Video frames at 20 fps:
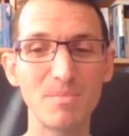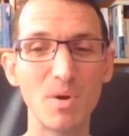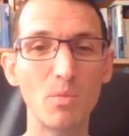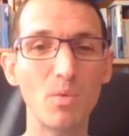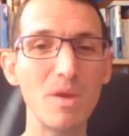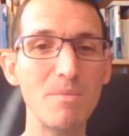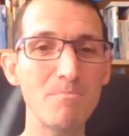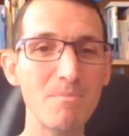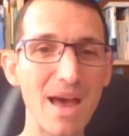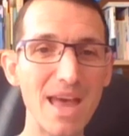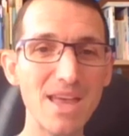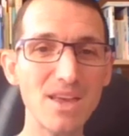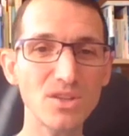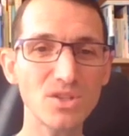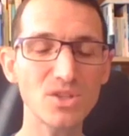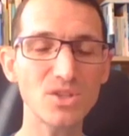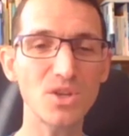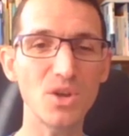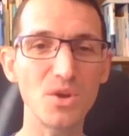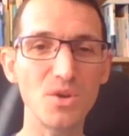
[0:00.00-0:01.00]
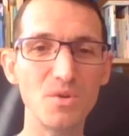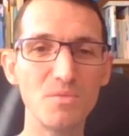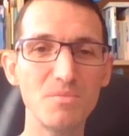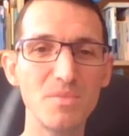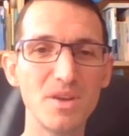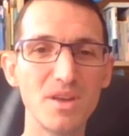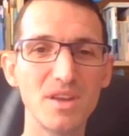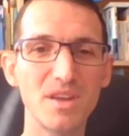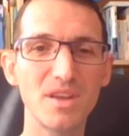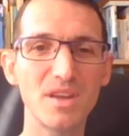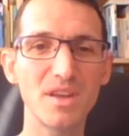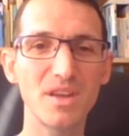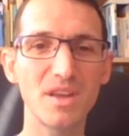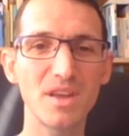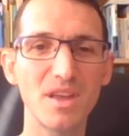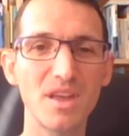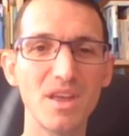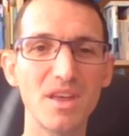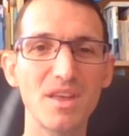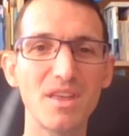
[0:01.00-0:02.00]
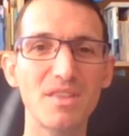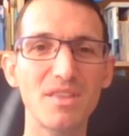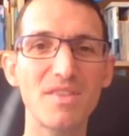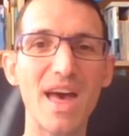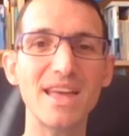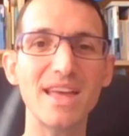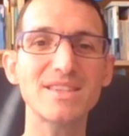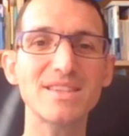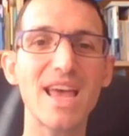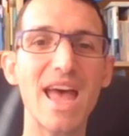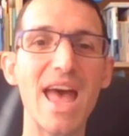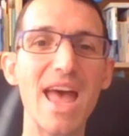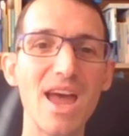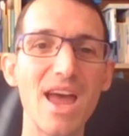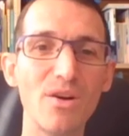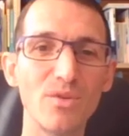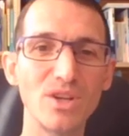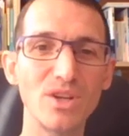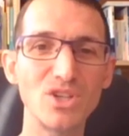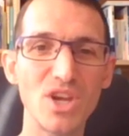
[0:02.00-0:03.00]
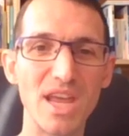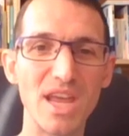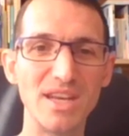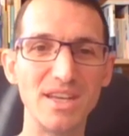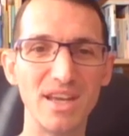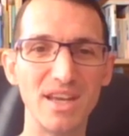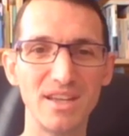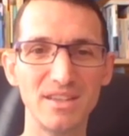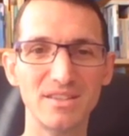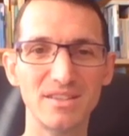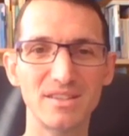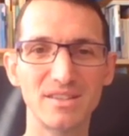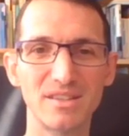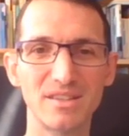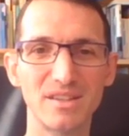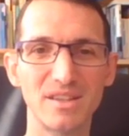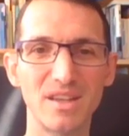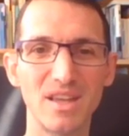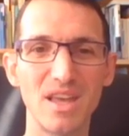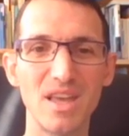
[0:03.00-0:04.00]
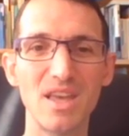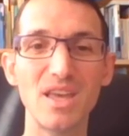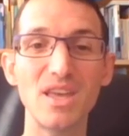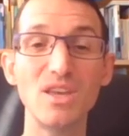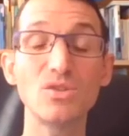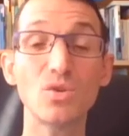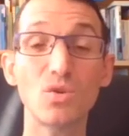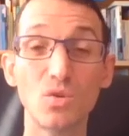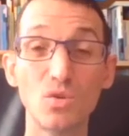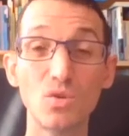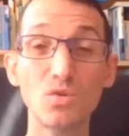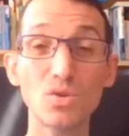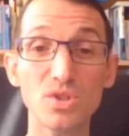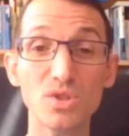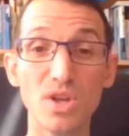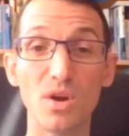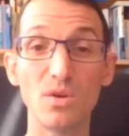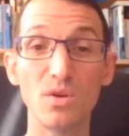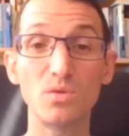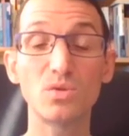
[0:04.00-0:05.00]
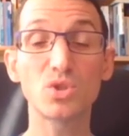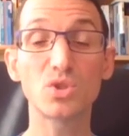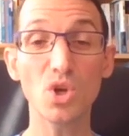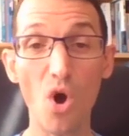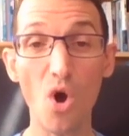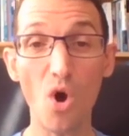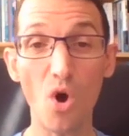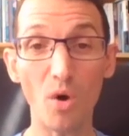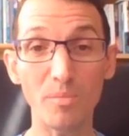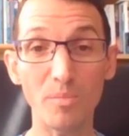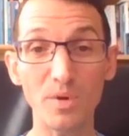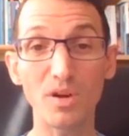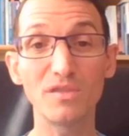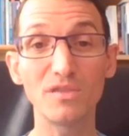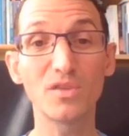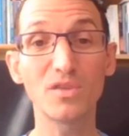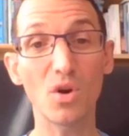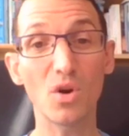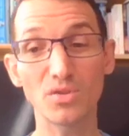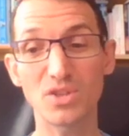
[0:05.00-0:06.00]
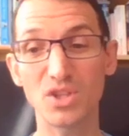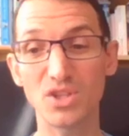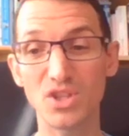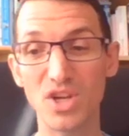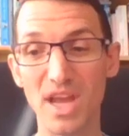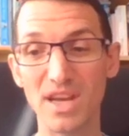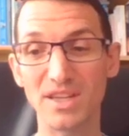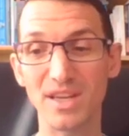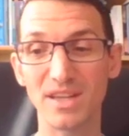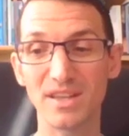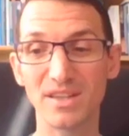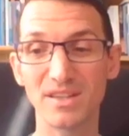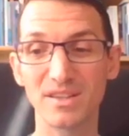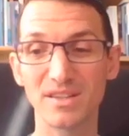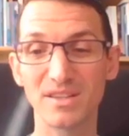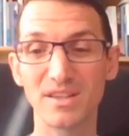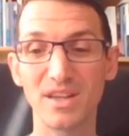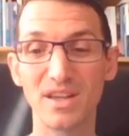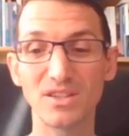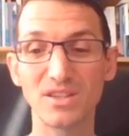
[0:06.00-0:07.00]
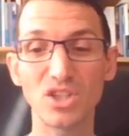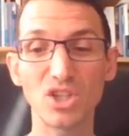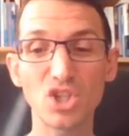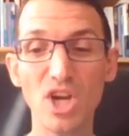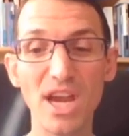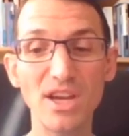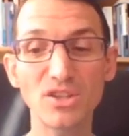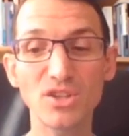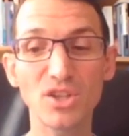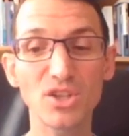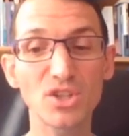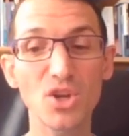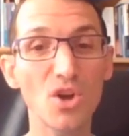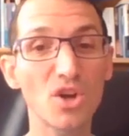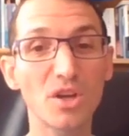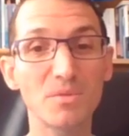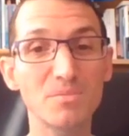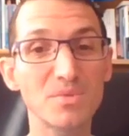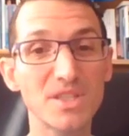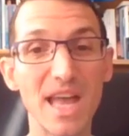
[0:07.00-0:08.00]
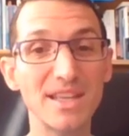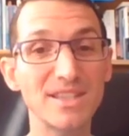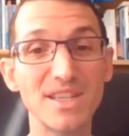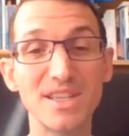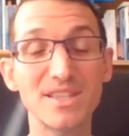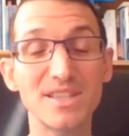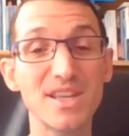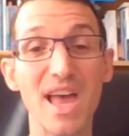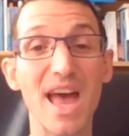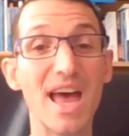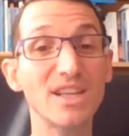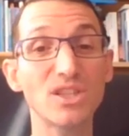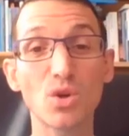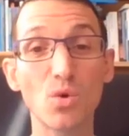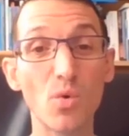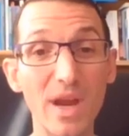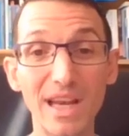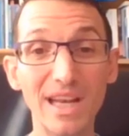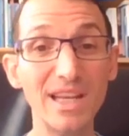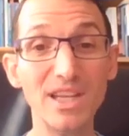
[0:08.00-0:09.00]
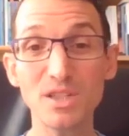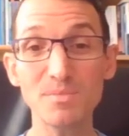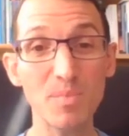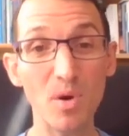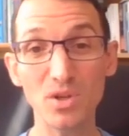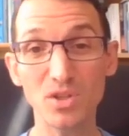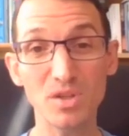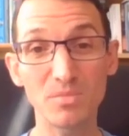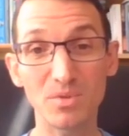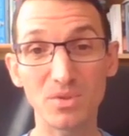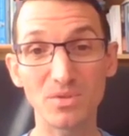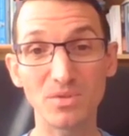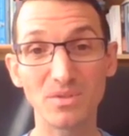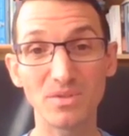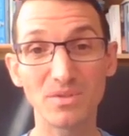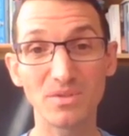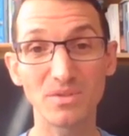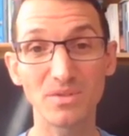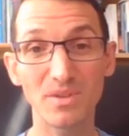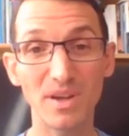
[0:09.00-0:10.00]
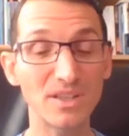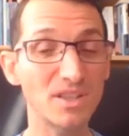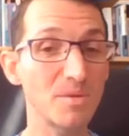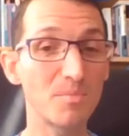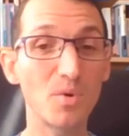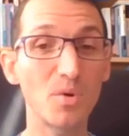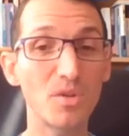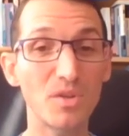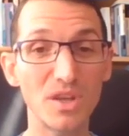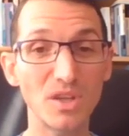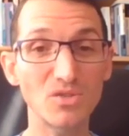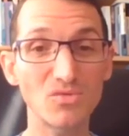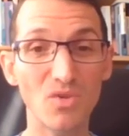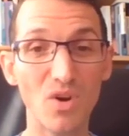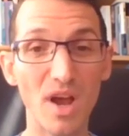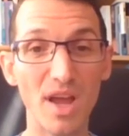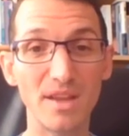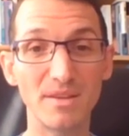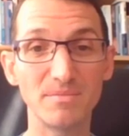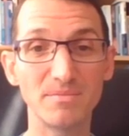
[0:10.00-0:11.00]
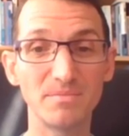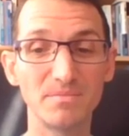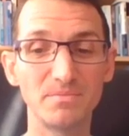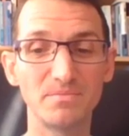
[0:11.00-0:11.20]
But we may assume that our agenda is also top of God's agenda, to change the circumstances as quickly as possible and to put things right.